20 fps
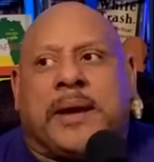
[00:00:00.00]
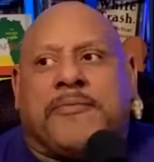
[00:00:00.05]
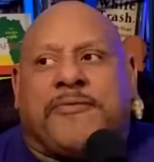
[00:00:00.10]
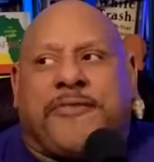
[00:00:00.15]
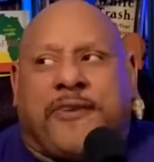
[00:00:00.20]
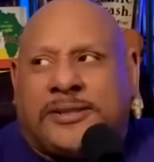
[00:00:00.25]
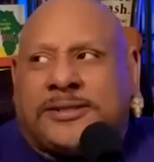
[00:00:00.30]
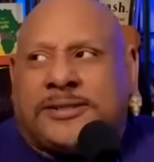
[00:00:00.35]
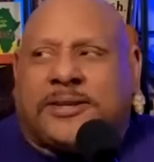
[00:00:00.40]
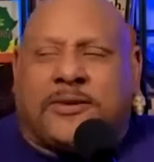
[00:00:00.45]

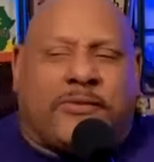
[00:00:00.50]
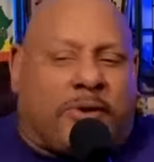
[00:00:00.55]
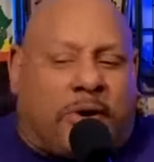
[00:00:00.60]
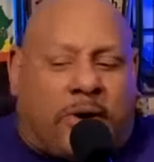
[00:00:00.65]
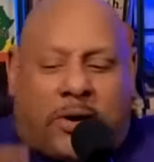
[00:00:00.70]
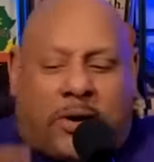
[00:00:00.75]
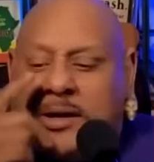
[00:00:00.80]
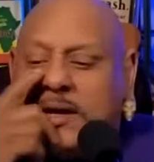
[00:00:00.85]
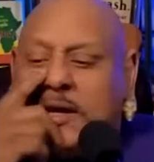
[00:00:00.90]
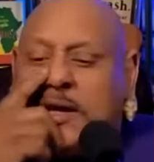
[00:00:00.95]
First of
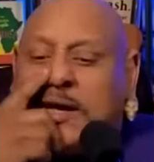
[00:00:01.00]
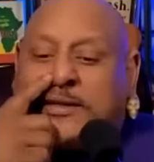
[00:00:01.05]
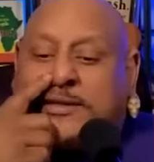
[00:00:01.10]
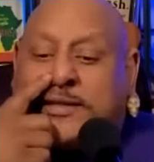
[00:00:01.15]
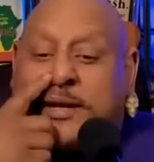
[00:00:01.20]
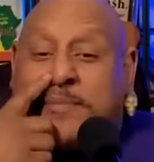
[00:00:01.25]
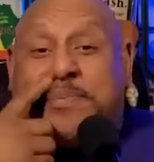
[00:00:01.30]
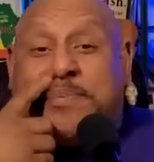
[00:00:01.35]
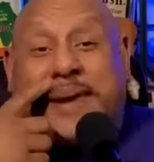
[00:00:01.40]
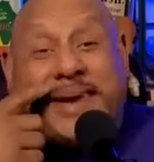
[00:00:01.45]
all,
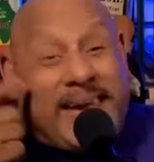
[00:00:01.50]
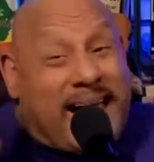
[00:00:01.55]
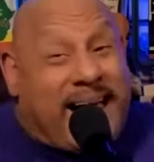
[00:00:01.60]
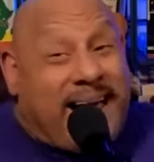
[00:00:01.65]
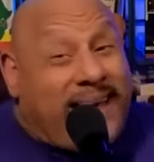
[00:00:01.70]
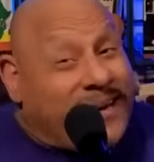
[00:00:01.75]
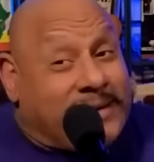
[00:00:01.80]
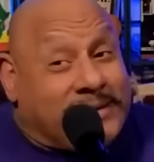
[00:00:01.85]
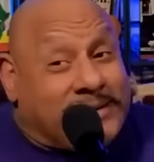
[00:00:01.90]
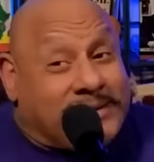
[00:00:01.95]
to be
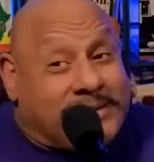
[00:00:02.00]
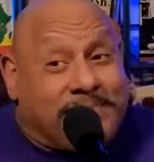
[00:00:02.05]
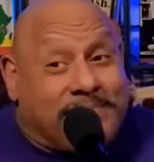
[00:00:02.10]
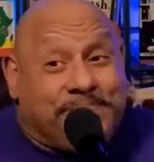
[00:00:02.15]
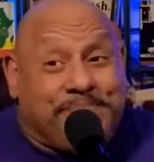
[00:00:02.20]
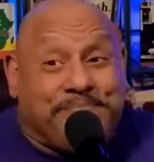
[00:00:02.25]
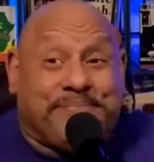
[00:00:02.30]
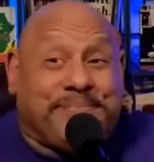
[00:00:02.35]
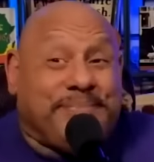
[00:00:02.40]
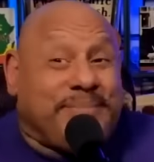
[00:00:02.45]
honest,
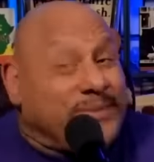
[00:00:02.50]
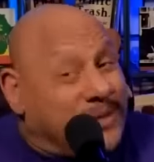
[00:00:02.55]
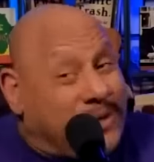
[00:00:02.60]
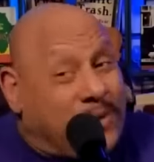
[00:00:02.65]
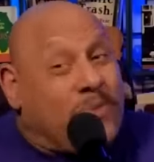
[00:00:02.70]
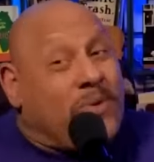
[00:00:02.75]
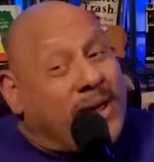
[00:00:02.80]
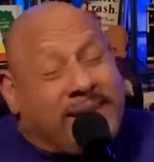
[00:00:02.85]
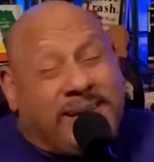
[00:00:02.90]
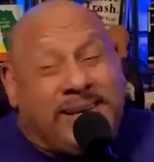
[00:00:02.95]
you
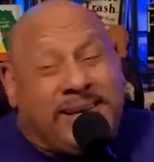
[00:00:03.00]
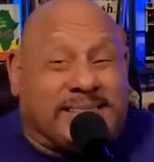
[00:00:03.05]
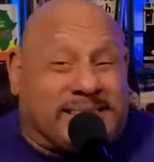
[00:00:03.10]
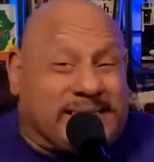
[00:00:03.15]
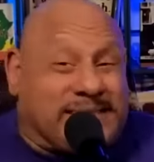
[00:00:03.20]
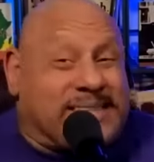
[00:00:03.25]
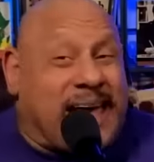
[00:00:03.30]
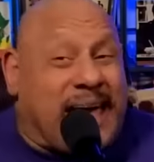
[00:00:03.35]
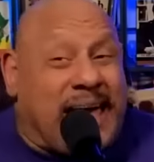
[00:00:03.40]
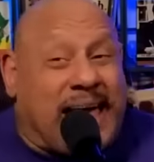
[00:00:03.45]
want your
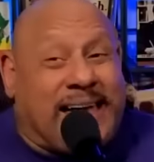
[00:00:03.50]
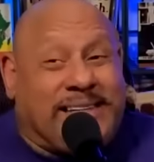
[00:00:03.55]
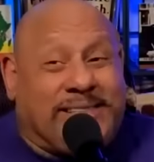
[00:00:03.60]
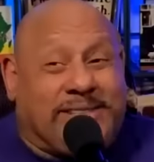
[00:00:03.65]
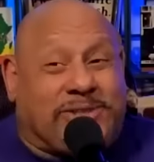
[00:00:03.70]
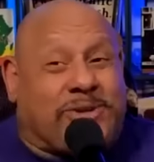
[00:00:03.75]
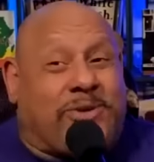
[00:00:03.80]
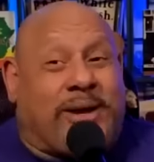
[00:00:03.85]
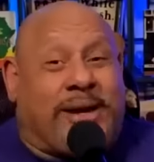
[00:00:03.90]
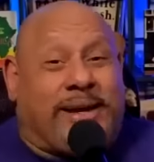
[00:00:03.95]
side
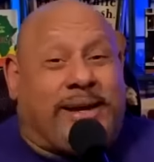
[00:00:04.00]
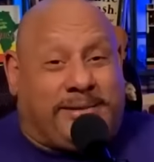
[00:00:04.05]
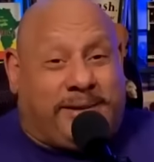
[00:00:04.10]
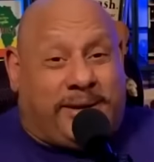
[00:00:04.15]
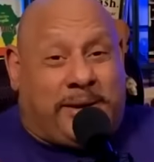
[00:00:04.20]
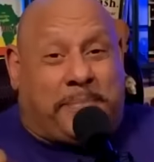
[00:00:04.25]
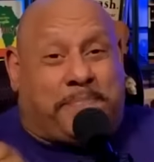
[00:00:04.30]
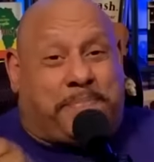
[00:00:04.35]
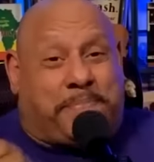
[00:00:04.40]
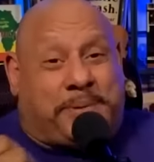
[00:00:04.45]
joint,
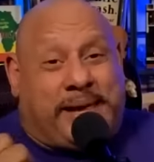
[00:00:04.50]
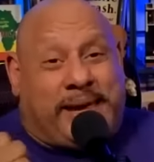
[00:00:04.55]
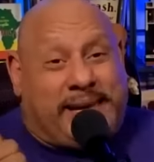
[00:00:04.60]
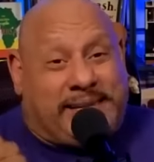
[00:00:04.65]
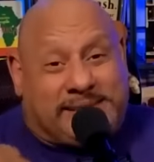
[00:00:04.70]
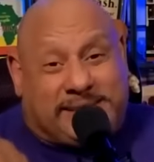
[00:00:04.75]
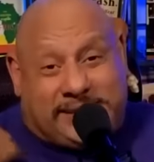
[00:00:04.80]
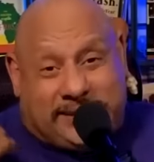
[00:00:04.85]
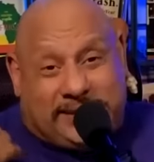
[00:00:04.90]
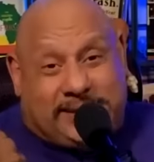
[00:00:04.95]
your
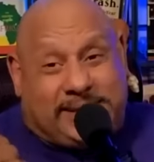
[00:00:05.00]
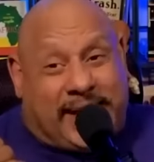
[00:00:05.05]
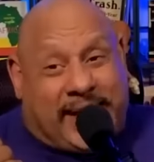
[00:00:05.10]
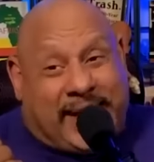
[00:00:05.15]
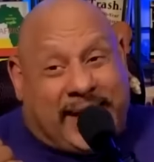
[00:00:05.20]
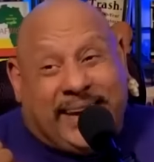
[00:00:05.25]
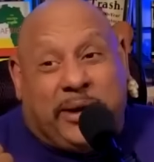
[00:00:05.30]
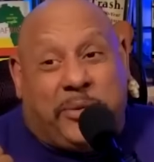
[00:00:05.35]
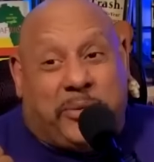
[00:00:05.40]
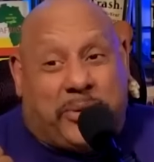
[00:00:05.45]
place
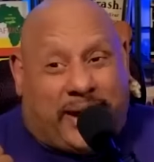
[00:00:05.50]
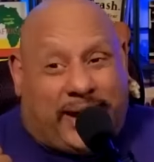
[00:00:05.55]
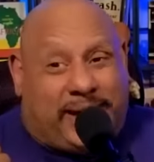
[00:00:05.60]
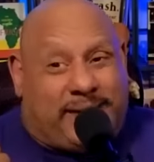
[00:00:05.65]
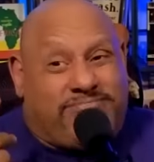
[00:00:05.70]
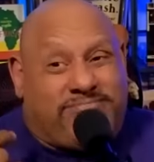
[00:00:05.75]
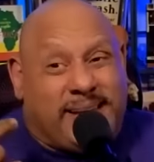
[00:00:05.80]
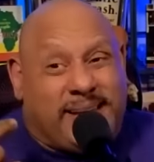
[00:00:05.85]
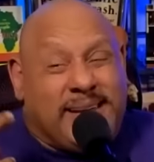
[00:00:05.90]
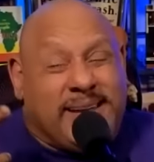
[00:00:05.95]

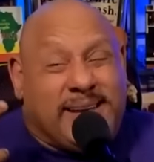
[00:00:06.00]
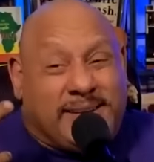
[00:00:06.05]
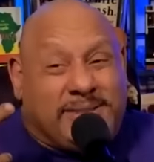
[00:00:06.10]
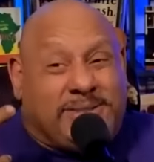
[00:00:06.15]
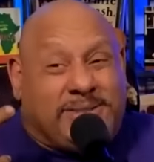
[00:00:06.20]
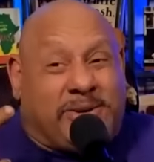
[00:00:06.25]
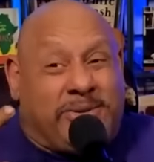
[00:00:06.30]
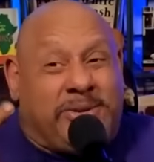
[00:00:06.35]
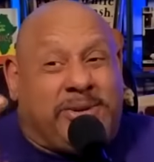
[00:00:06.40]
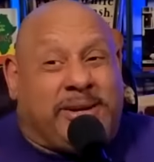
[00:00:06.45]
anyway,
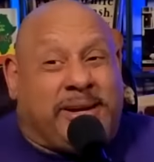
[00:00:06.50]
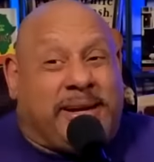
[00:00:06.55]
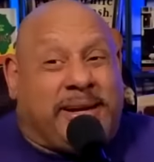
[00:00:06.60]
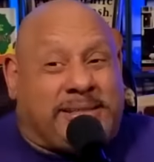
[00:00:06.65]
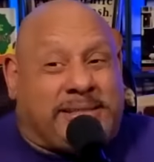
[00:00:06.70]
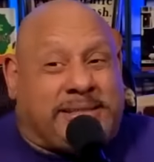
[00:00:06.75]
so you can